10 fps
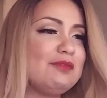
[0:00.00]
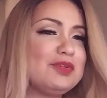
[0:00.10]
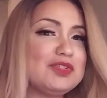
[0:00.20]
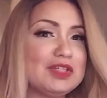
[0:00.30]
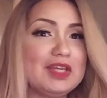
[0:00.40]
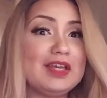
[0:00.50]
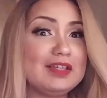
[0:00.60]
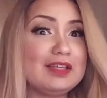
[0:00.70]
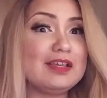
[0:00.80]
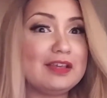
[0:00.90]
which
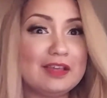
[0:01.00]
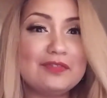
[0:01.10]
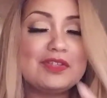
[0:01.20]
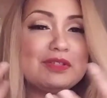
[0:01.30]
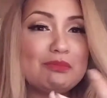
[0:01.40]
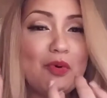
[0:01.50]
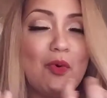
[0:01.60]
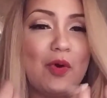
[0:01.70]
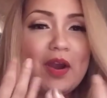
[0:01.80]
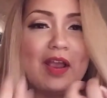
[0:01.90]
again gives us
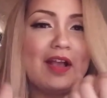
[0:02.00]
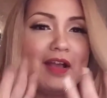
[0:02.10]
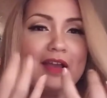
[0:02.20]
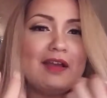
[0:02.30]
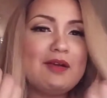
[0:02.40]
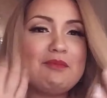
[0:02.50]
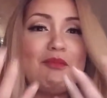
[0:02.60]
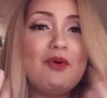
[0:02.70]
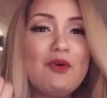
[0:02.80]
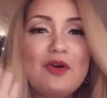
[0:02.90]
more
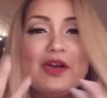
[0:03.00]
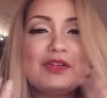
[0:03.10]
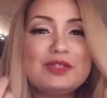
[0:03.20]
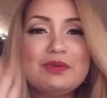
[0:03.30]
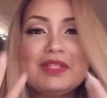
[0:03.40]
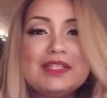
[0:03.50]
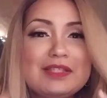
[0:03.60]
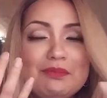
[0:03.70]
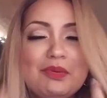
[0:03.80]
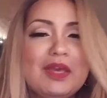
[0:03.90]
more to
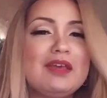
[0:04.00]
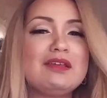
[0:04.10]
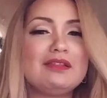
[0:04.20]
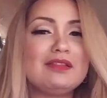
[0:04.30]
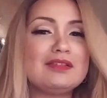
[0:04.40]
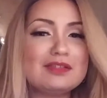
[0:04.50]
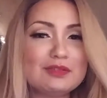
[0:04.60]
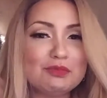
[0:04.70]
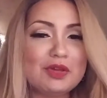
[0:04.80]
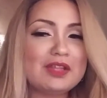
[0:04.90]
anticipate and this
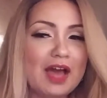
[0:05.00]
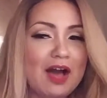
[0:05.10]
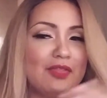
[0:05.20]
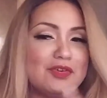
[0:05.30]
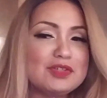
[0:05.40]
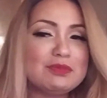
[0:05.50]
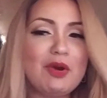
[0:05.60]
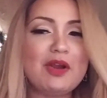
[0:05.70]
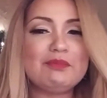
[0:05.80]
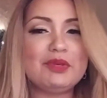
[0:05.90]
is what how they're
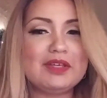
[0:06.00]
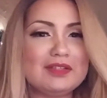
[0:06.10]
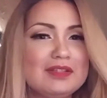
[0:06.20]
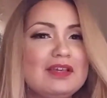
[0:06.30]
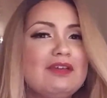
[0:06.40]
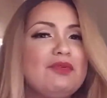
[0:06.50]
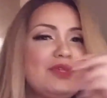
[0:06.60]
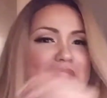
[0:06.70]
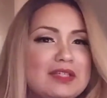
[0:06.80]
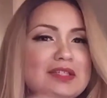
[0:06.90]
smart because they
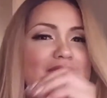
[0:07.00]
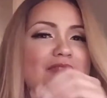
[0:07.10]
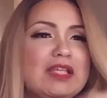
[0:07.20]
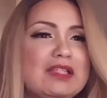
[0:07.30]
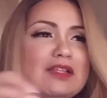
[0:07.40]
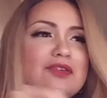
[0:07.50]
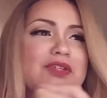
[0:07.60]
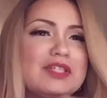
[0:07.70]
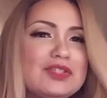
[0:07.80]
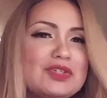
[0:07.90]
always leave these little
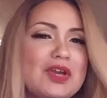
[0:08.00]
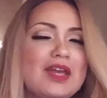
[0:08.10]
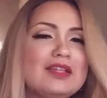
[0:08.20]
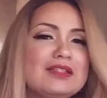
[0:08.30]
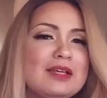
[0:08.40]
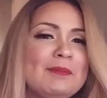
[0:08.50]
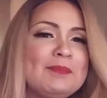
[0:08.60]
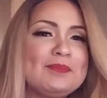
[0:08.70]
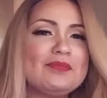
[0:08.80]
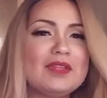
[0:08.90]
easter eggs
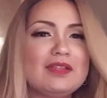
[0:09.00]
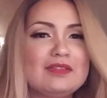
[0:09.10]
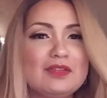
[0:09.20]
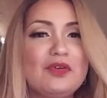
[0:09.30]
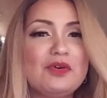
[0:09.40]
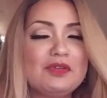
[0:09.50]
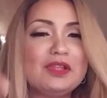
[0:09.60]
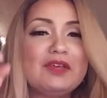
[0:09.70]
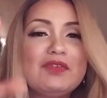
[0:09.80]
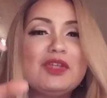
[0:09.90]
so
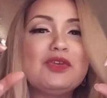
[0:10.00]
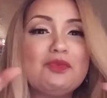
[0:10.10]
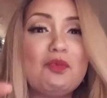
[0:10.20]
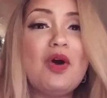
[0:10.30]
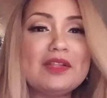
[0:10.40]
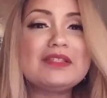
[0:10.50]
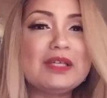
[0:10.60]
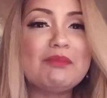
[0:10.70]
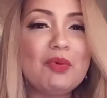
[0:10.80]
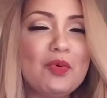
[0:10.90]
leaving you
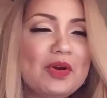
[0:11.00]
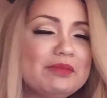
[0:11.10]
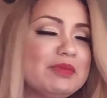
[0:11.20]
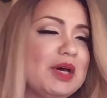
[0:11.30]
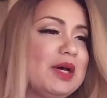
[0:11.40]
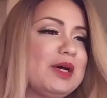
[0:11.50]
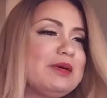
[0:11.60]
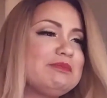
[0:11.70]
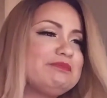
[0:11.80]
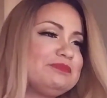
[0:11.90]
wanting more
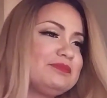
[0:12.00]
um